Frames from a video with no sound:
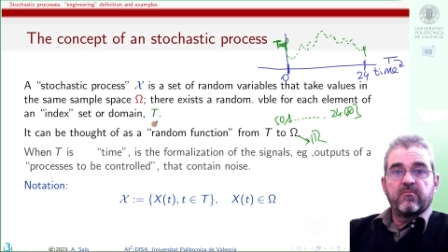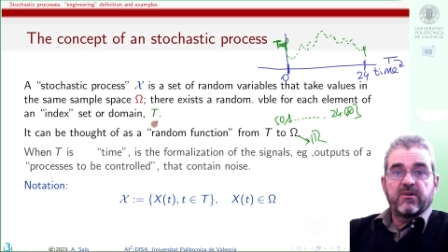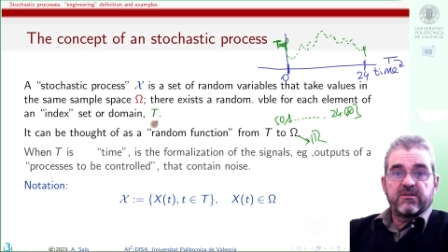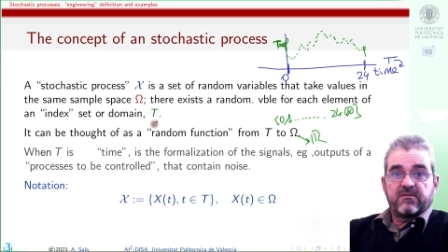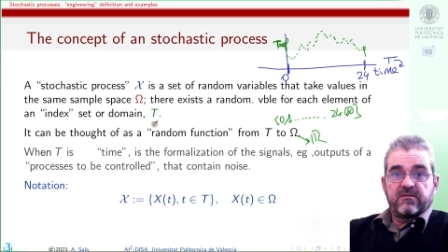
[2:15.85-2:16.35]

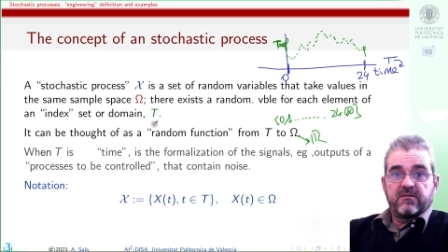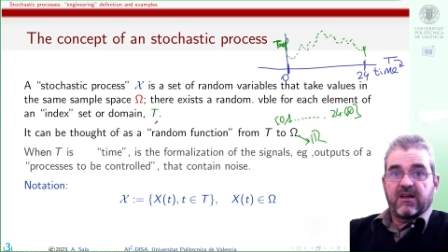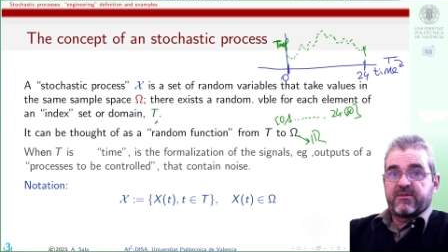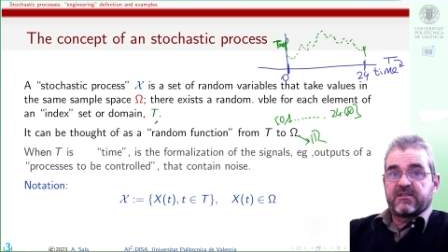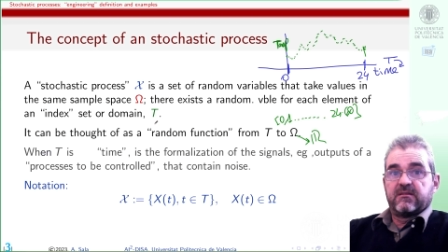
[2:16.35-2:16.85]
But
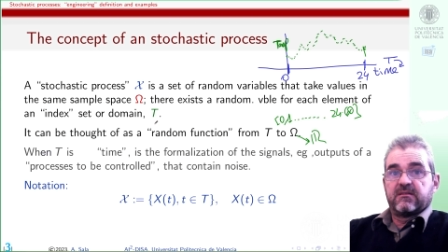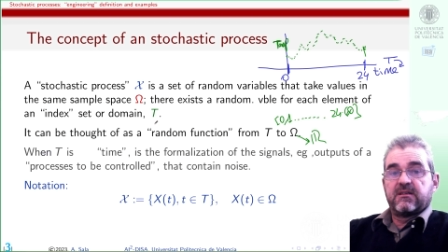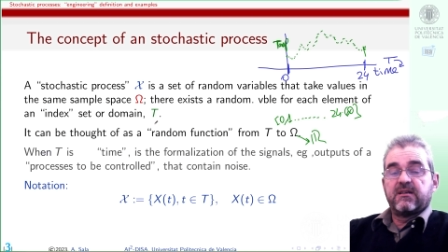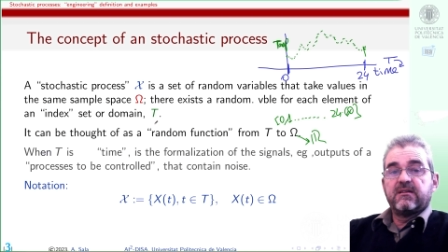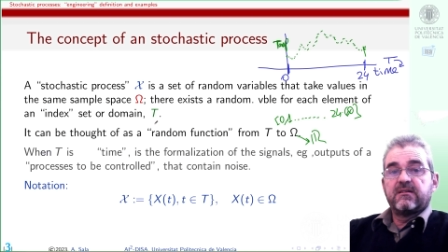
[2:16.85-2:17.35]
capital
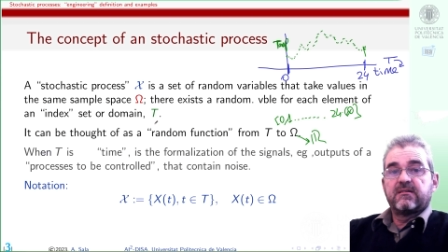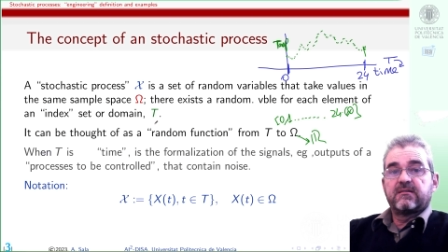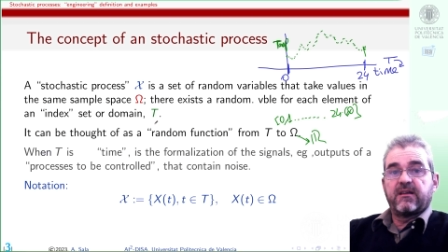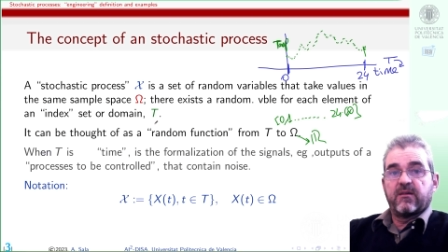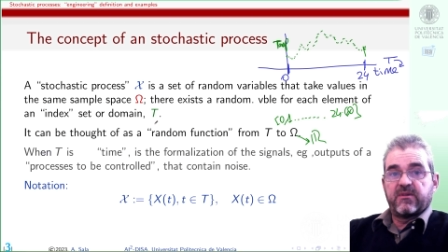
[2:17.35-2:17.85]
T
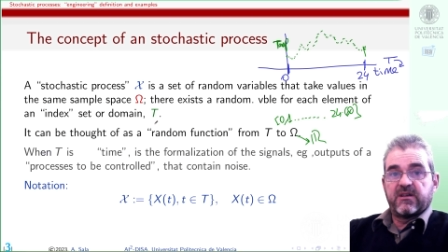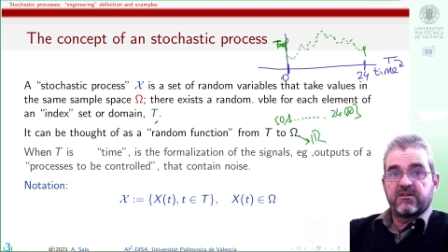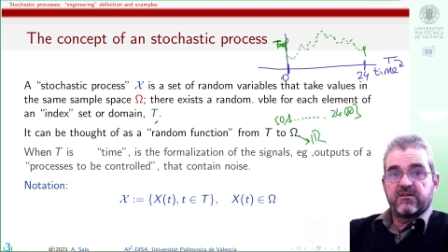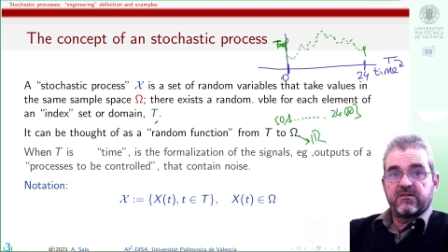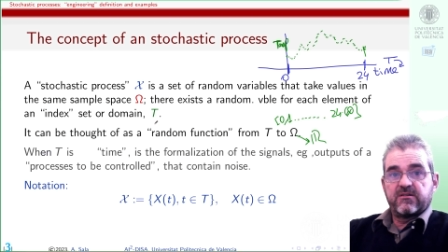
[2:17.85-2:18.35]
can
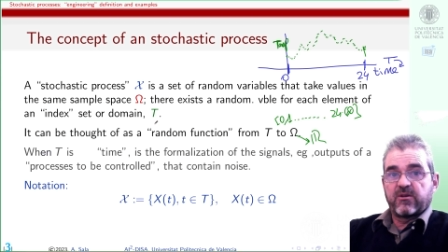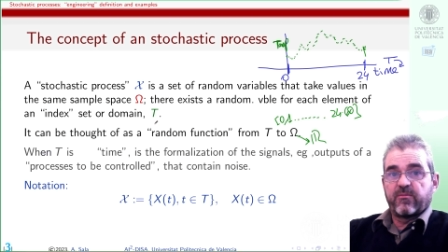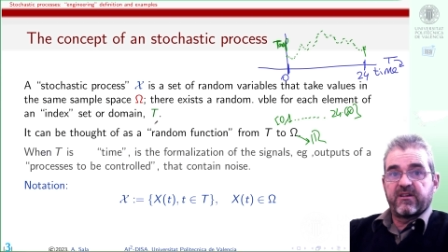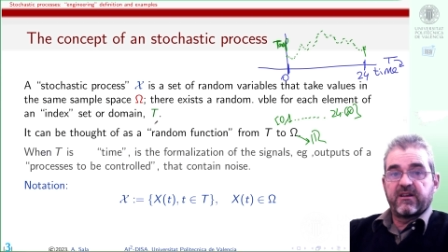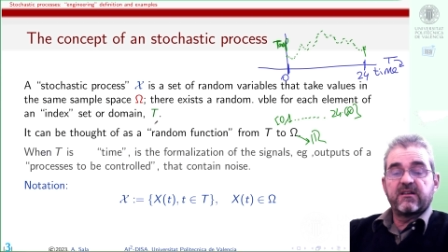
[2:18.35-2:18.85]
be
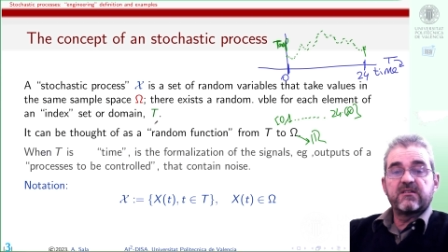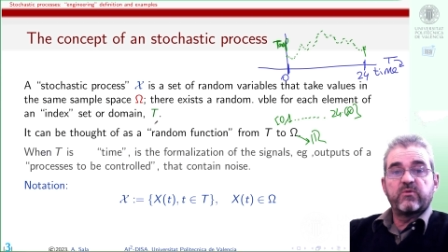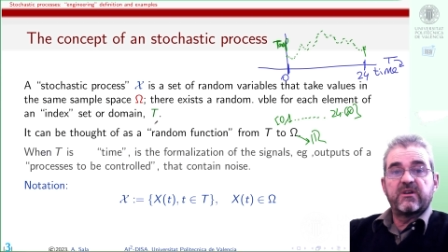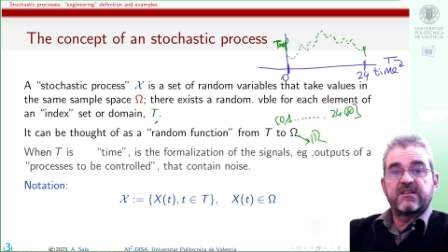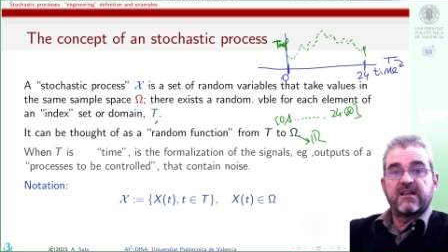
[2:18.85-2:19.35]
something else,
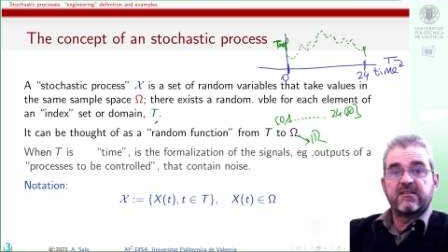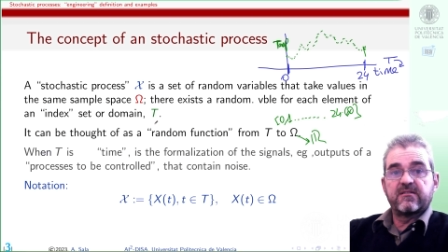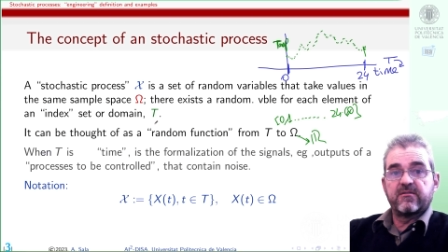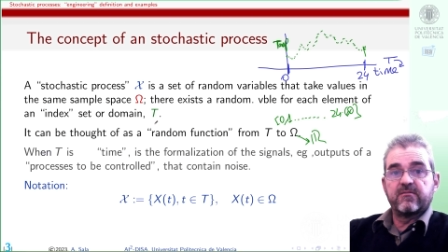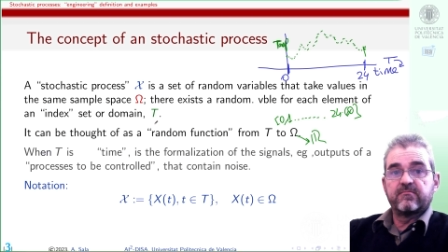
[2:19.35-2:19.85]
we'll see
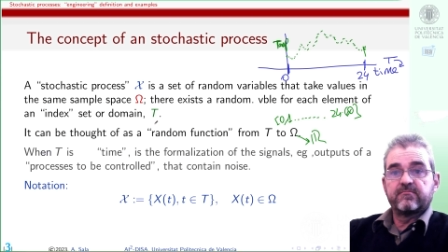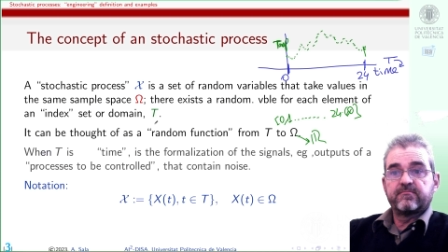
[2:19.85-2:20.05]
later on.